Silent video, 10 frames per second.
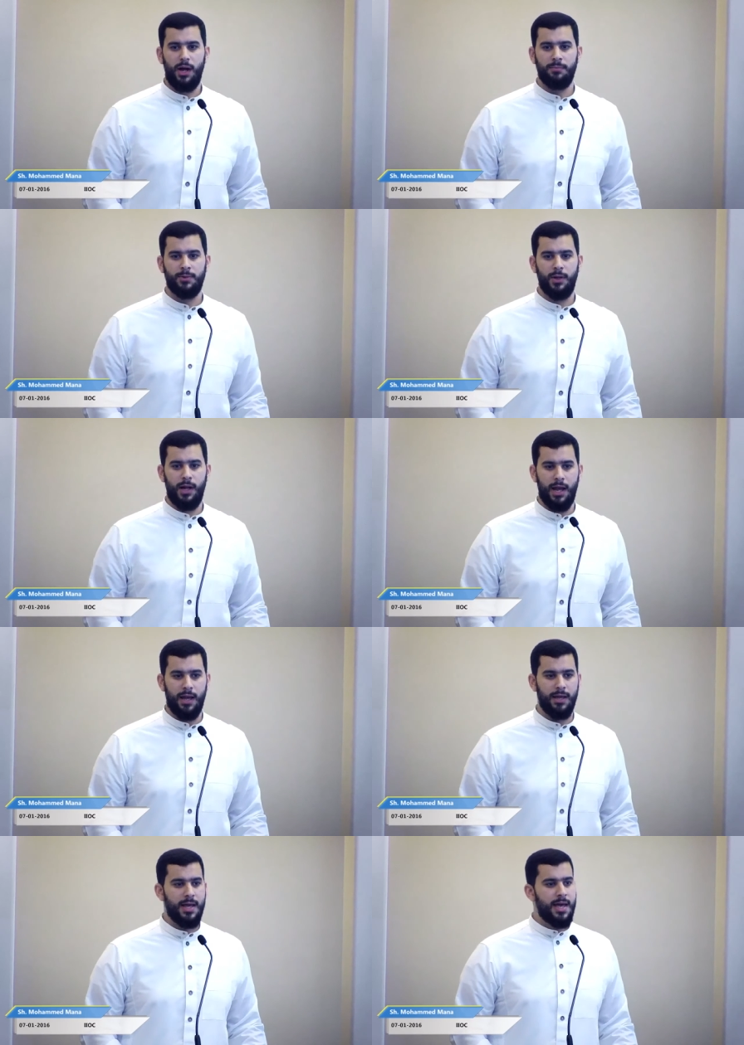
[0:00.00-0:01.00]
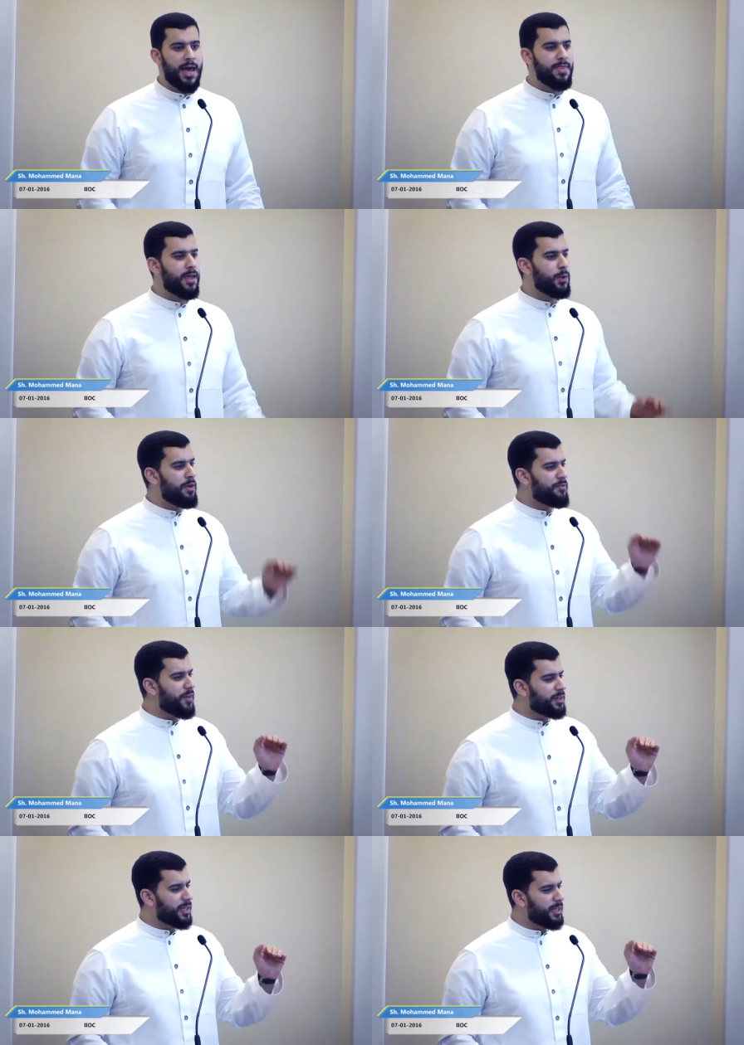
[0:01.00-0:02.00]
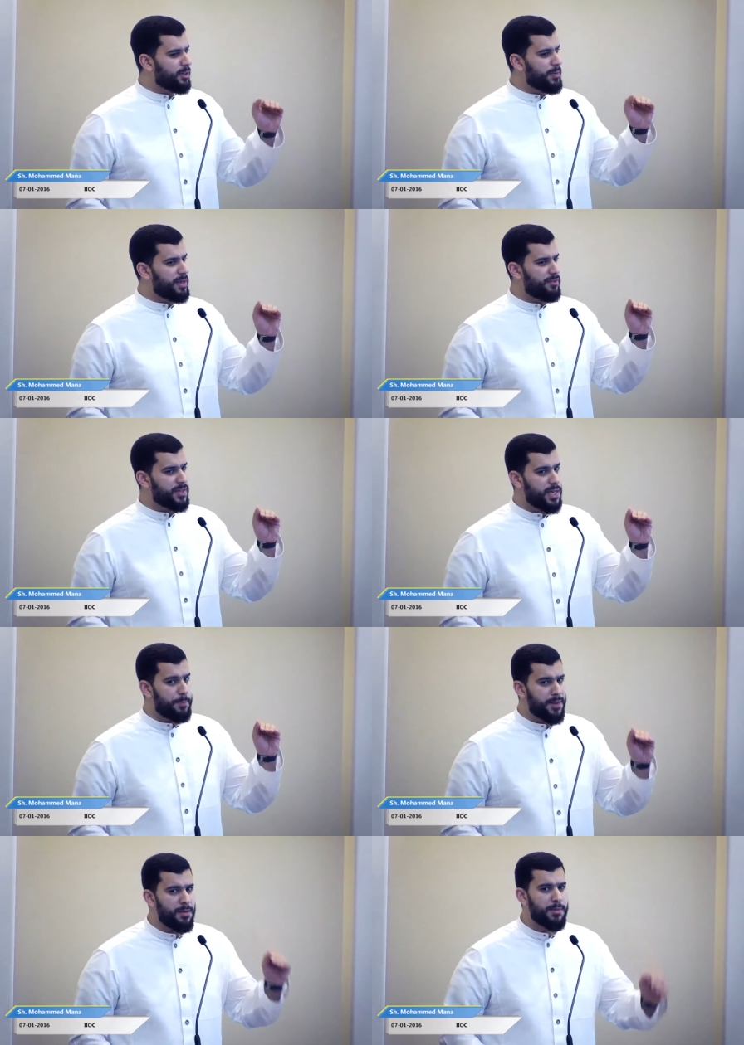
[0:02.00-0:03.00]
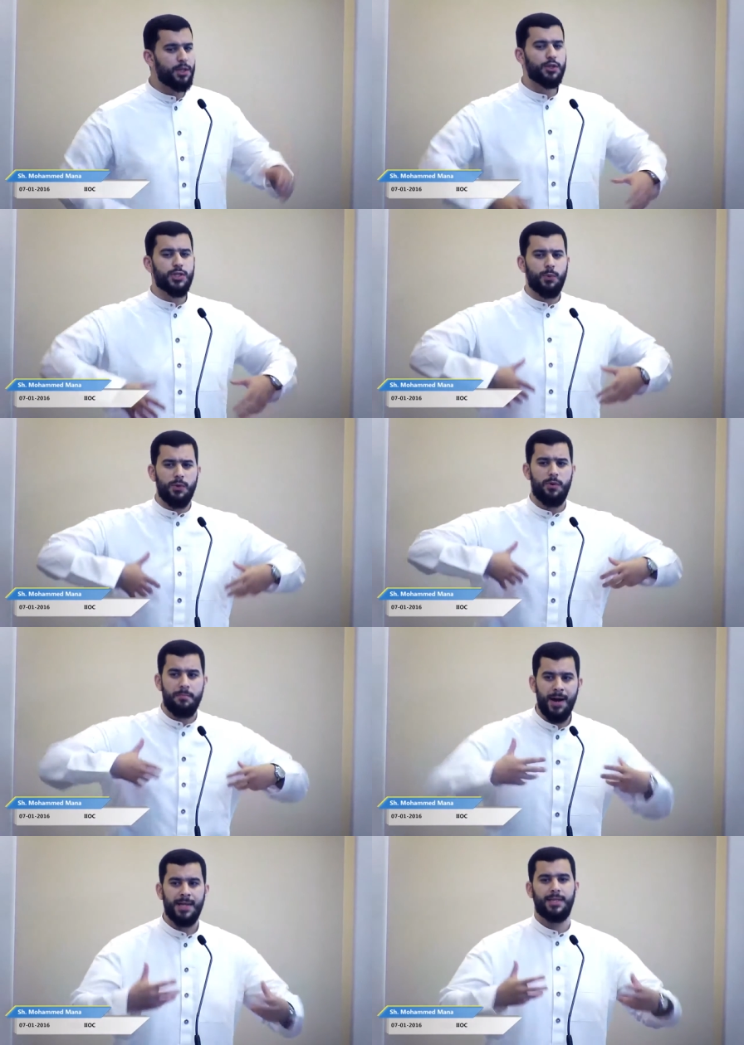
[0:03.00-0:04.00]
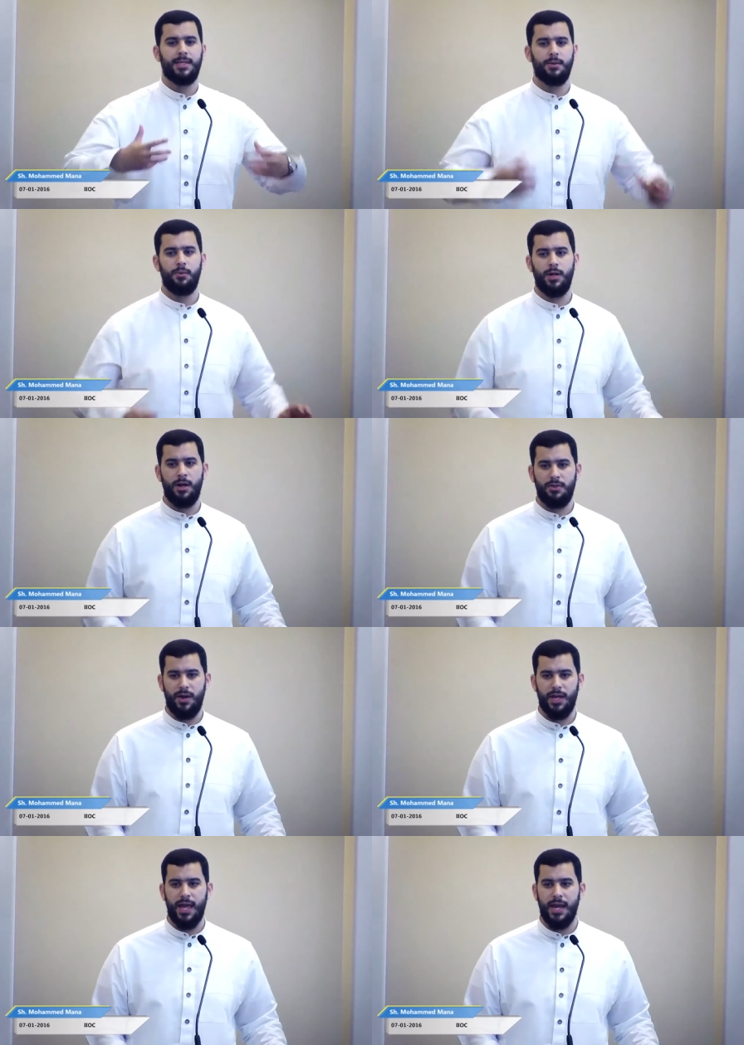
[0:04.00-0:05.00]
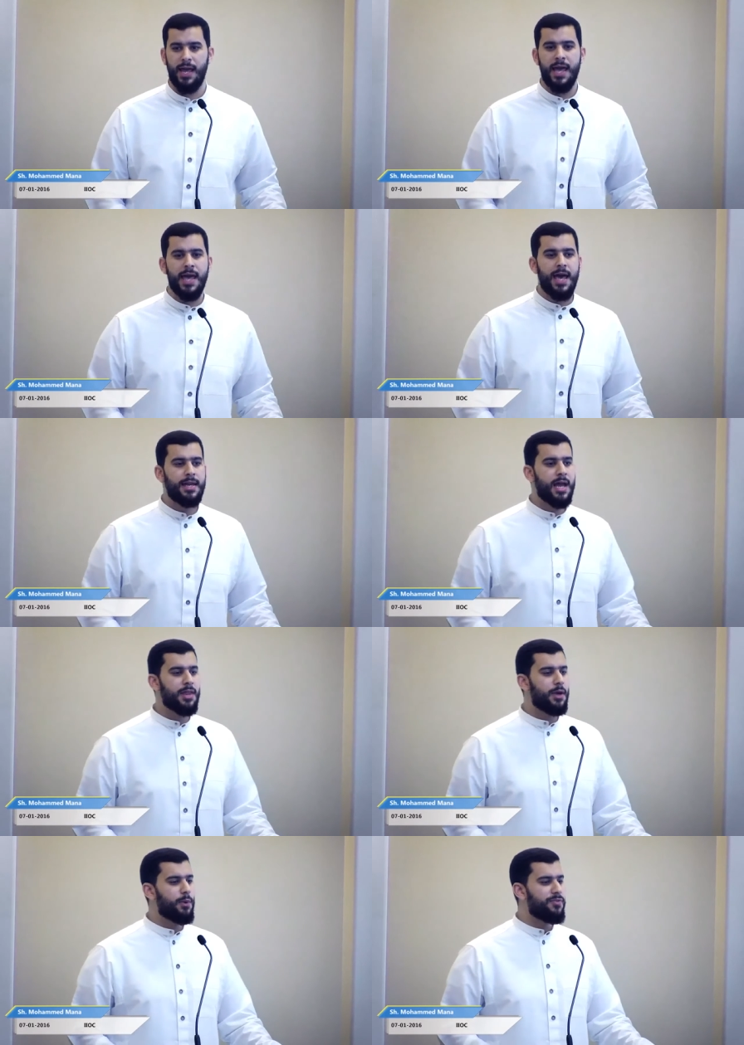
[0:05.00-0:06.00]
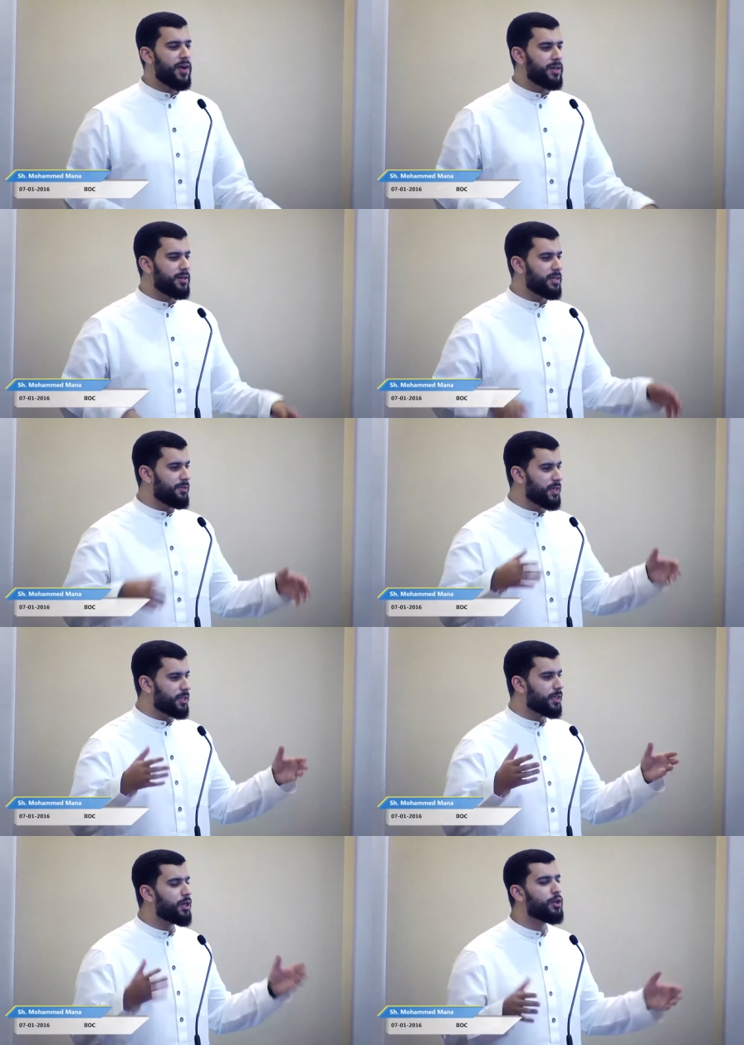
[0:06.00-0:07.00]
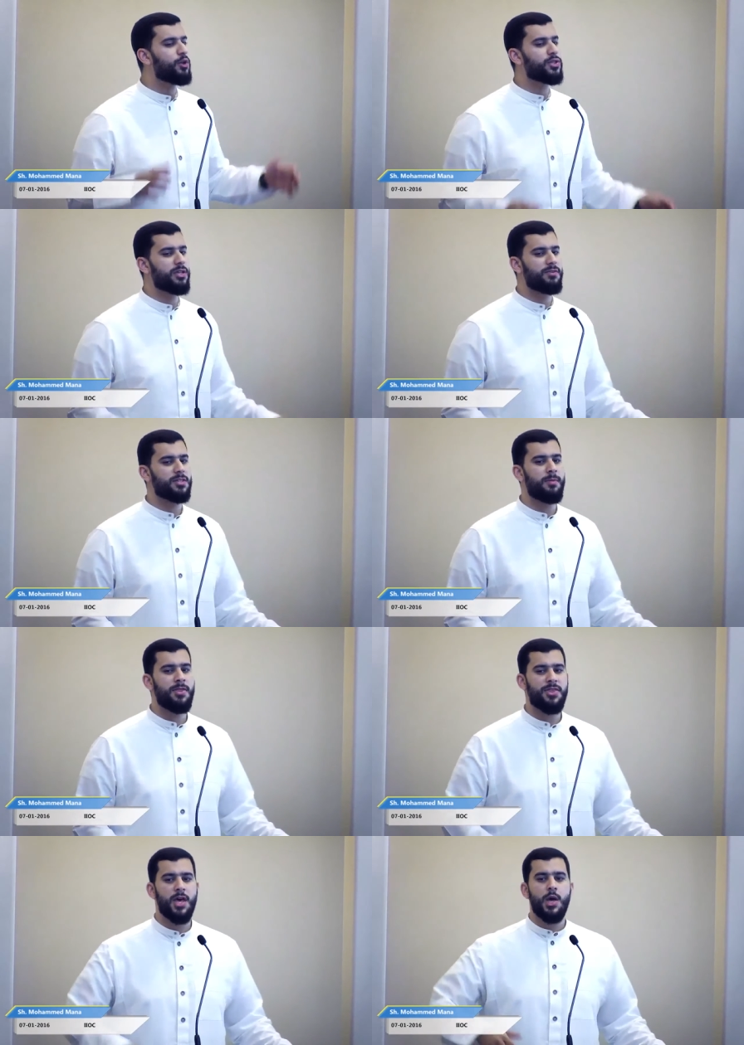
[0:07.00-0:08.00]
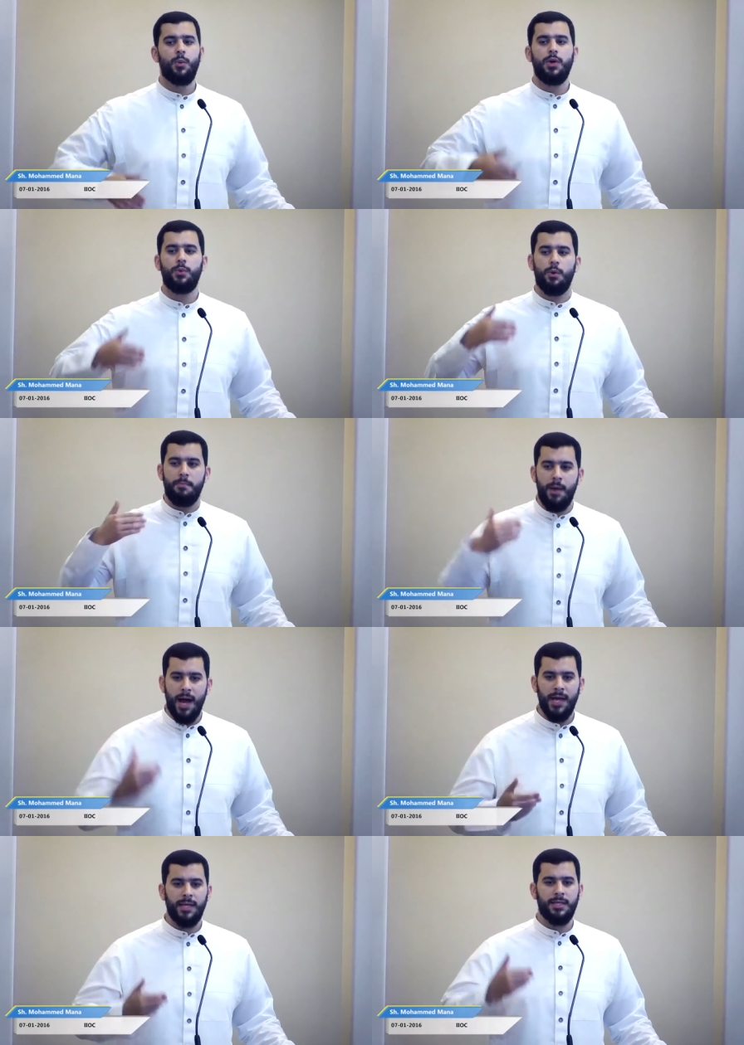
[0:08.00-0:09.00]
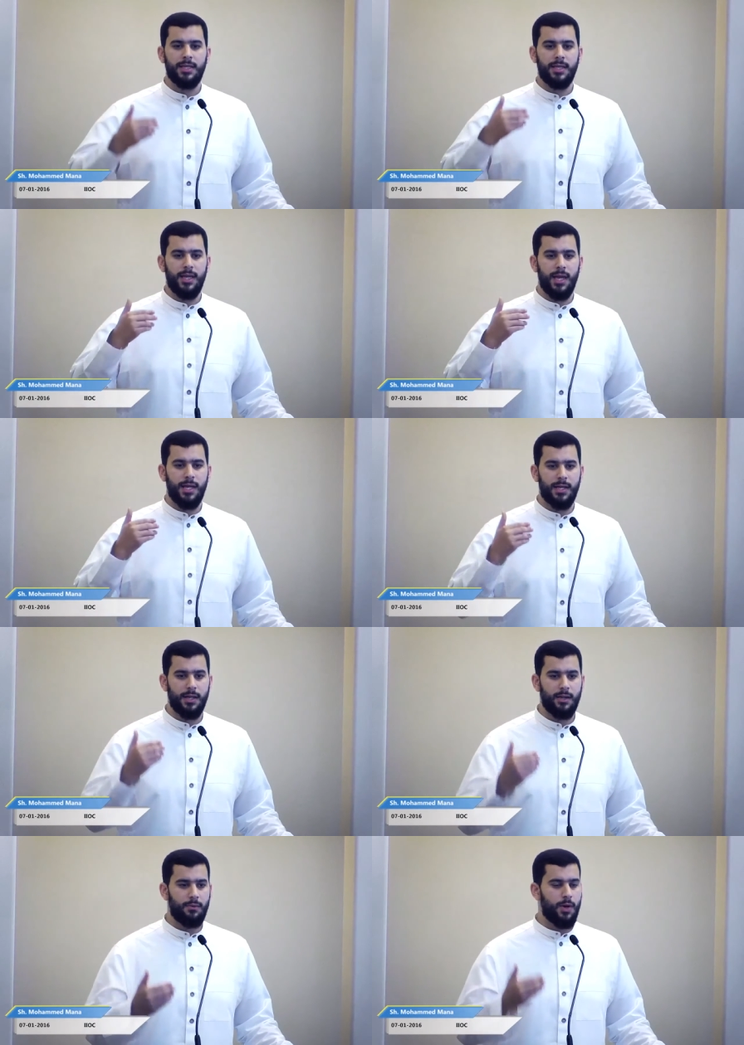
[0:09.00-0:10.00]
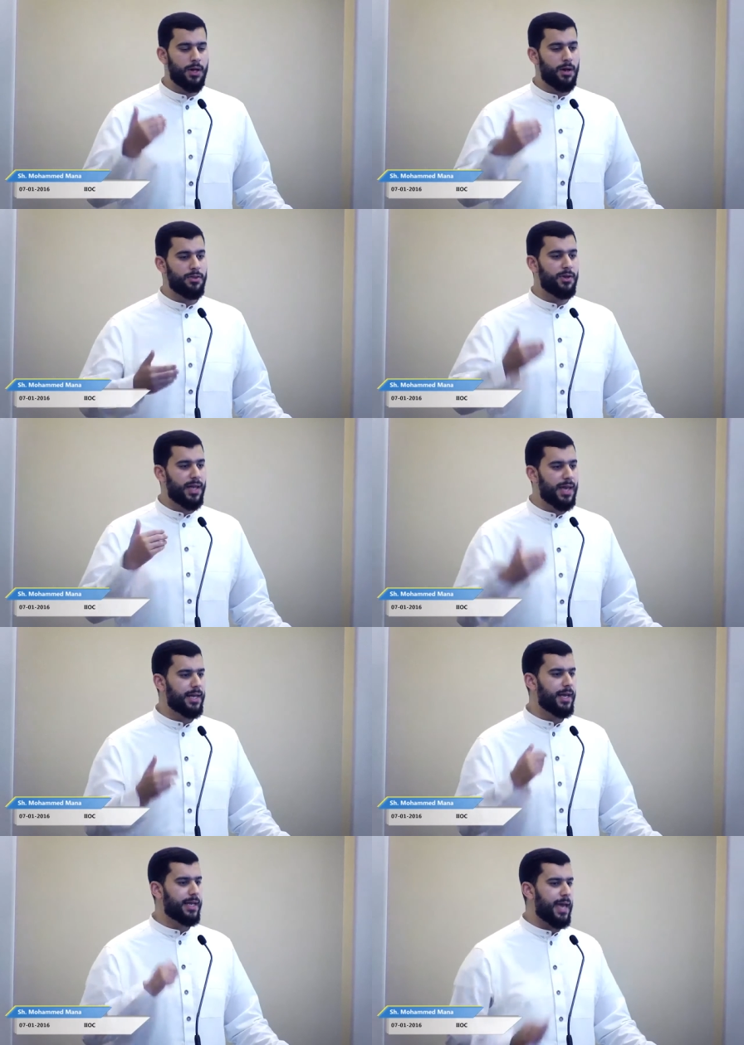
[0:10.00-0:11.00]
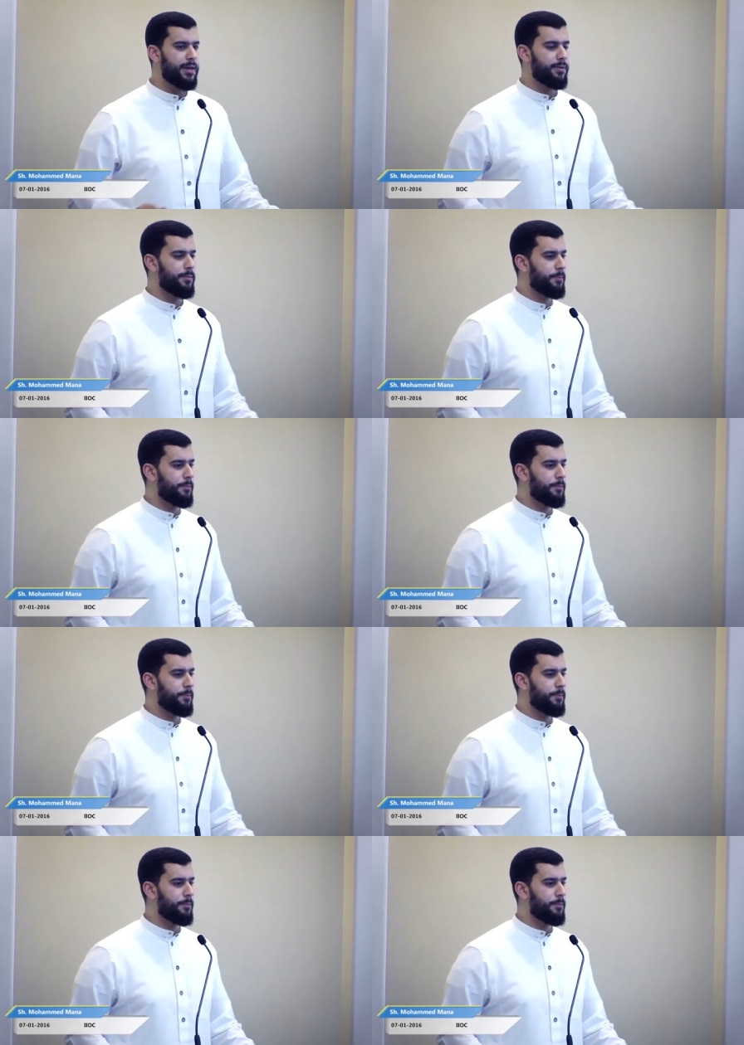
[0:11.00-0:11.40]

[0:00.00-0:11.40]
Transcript: alhamdulillah. And then we felt a little bit of a dip in the middle, so we reminded one another again. And now that we find ourselves at the conclusion of this month, we remind yet one another yet again.